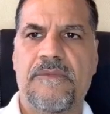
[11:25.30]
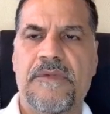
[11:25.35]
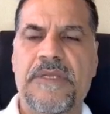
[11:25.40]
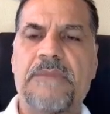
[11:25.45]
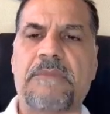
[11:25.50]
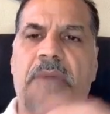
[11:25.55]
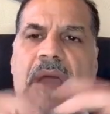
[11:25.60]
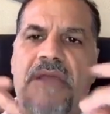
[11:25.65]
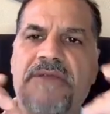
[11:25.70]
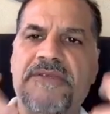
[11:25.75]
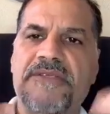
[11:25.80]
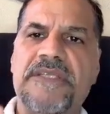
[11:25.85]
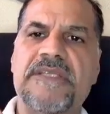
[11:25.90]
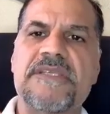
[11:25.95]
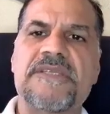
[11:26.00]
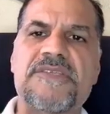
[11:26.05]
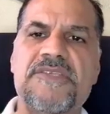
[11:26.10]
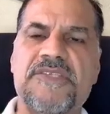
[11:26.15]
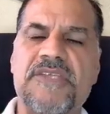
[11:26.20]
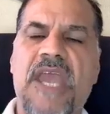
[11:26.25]
When the mindset
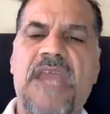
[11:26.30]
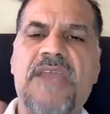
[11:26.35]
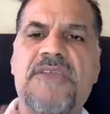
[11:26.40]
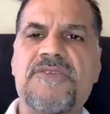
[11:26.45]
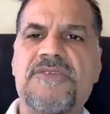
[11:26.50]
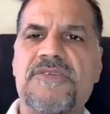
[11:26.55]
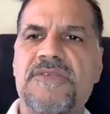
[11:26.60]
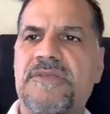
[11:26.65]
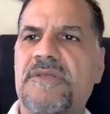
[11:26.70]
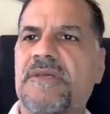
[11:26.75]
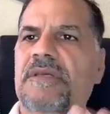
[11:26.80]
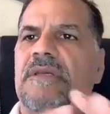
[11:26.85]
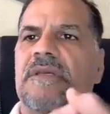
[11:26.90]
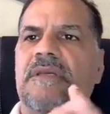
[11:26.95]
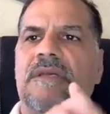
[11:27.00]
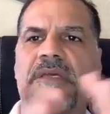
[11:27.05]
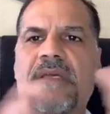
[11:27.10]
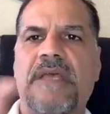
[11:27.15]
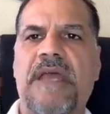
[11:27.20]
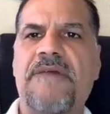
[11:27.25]
is changed,
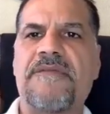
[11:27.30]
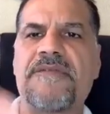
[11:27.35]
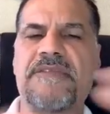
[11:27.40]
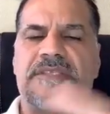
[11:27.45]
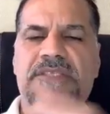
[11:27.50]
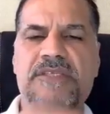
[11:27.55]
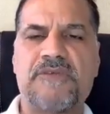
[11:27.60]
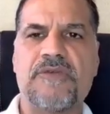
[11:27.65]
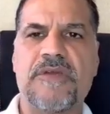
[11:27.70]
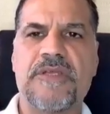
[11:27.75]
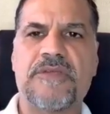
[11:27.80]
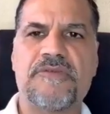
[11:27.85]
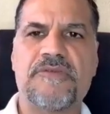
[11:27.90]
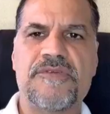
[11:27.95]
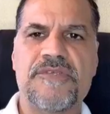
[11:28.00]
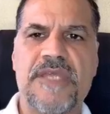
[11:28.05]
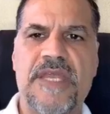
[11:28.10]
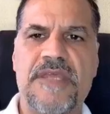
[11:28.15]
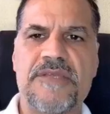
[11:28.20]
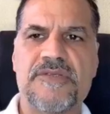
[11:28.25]
everything is going to
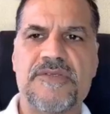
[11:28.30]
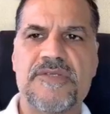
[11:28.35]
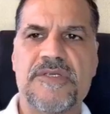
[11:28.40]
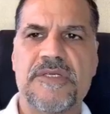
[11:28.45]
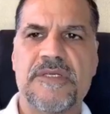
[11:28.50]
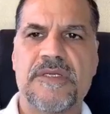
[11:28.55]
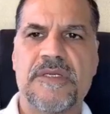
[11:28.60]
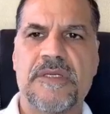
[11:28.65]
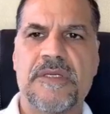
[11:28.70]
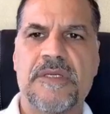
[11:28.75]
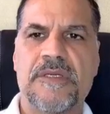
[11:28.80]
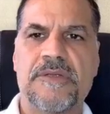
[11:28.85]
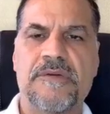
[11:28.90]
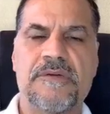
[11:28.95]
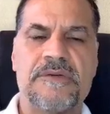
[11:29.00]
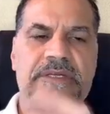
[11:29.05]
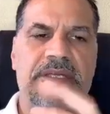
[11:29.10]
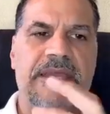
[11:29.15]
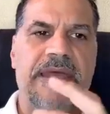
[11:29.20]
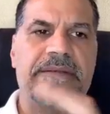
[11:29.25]
change.
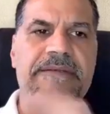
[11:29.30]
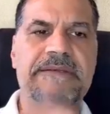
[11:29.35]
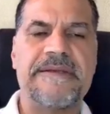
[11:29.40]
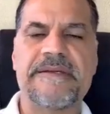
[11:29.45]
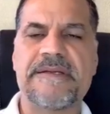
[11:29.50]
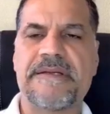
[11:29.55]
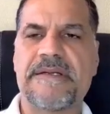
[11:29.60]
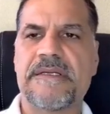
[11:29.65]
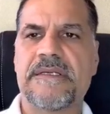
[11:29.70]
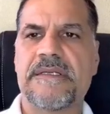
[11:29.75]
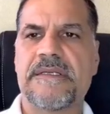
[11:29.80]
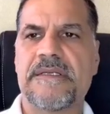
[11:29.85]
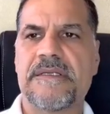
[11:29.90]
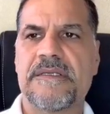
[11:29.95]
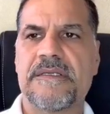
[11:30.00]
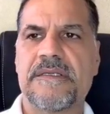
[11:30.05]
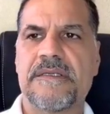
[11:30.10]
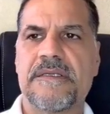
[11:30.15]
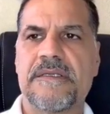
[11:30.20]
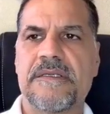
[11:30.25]
Your career,
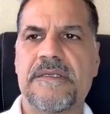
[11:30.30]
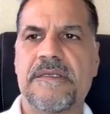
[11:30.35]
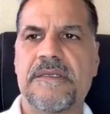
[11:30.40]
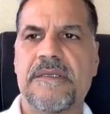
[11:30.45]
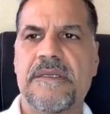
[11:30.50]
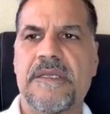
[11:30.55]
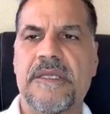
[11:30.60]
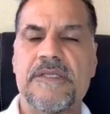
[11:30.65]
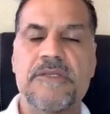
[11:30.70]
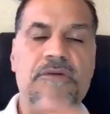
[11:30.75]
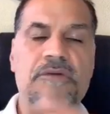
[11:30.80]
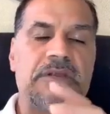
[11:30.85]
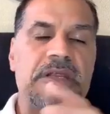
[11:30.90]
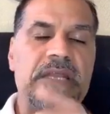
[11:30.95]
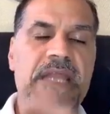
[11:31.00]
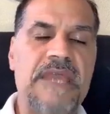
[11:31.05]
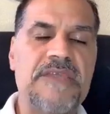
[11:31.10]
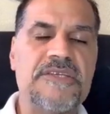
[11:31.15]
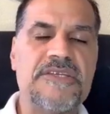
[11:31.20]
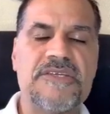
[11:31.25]
your
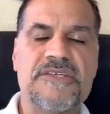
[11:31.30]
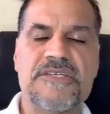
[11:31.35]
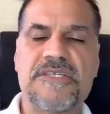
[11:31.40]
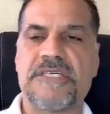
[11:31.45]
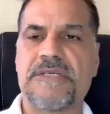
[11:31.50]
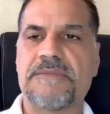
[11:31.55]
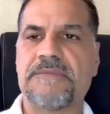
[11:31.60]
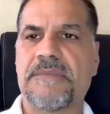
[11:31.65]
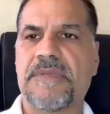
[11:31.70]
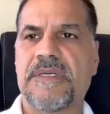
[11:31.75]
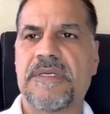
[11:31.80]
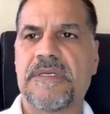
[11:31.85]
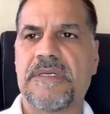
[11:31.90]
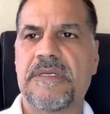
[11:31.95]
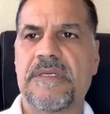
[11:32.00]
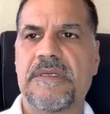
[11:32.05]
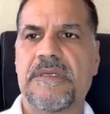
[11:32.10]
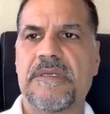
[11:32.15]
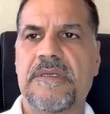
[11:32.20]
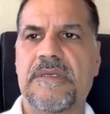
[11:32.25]
relationship,
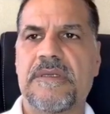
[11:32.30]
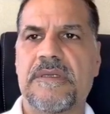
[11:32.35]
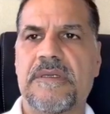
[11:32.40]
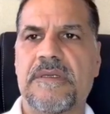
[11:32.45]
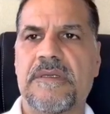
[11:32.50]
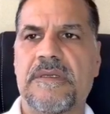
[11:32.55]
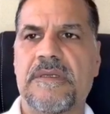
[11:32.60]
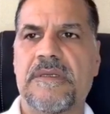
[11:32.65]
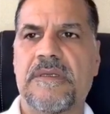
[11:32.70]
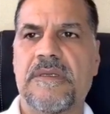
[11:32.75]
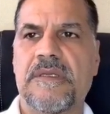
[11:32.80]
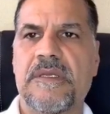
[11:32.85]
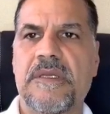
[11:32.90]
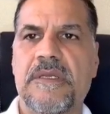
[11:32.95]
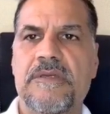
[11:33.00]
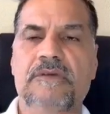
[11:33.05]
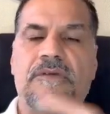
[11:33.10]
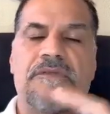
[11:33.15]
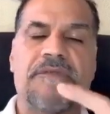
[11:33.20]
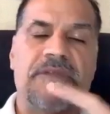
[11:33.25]

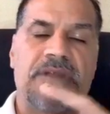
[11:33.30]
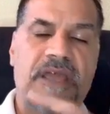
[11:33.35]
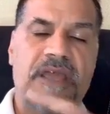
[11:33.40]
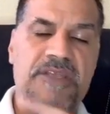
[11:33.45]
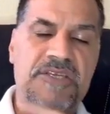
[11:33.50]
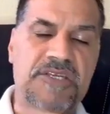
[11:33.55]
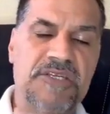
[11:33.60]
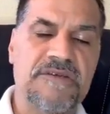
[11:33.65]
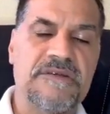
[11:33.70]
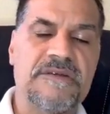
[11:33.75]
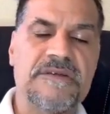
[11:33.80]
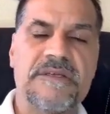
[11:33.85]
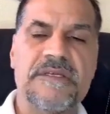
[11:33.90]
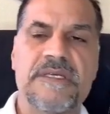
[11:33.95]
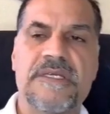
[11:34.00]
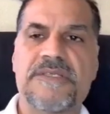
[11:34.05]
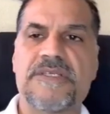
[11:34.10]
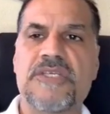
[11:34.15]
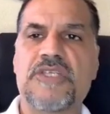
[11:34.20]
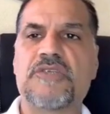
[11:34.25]
your financial
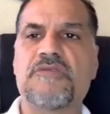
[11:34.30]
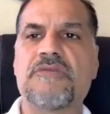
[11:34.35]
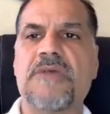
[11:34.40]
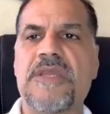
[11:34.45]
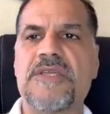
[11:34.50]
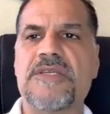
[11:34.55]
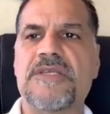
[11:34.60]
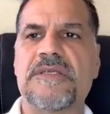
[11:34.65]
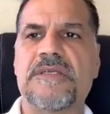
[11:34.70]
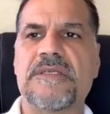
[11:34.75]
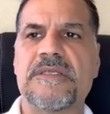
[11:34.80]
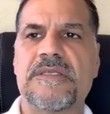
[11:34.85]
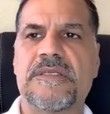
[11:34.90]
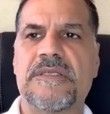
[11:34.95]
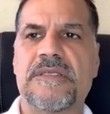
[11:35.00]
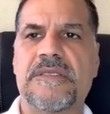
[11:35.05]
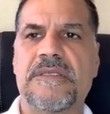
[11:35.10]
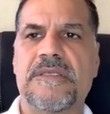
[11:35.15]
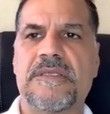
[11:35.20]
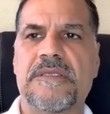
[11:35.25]
situation,
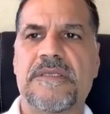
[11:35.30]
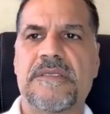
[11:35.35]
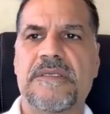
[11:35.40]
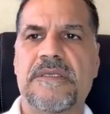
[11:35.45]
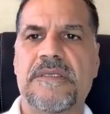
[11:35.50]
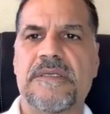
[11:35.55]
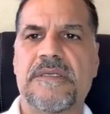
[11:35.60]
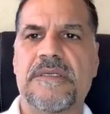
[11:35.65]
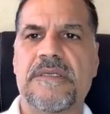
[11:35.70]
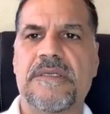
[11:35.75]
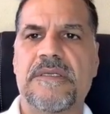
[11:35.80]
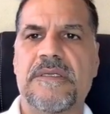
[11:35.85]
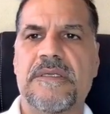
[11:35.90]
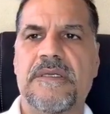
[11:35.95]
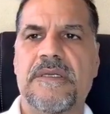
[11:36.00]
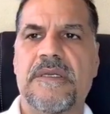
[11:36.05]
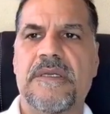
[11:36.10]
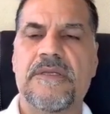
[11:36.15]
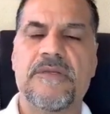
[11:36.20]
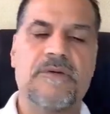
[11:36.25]

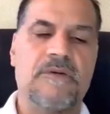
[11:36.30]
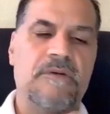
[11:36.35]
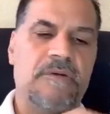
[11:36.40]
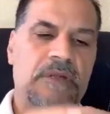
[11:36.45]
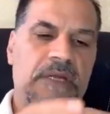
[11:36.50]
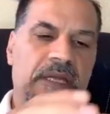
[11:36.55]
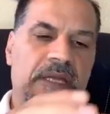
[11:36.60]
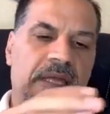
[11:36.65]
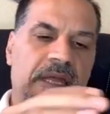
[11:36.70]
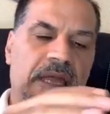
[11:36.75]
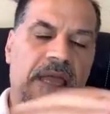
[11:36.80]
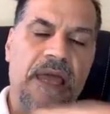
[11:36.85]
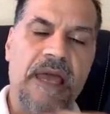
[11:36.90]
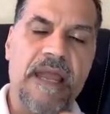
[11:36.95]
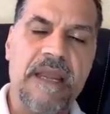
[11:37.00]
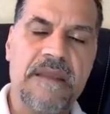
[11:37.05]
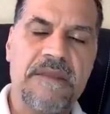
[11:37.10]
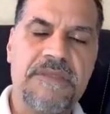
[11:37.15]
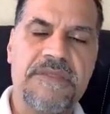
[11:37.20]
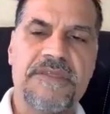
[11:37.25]
your
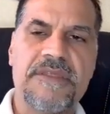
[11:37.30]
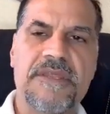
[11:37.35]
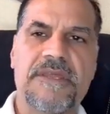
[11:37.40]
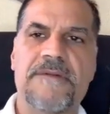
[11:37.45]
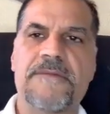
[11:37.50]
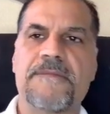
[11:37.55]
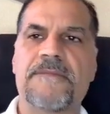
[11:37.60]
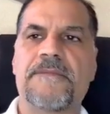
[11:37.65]
health,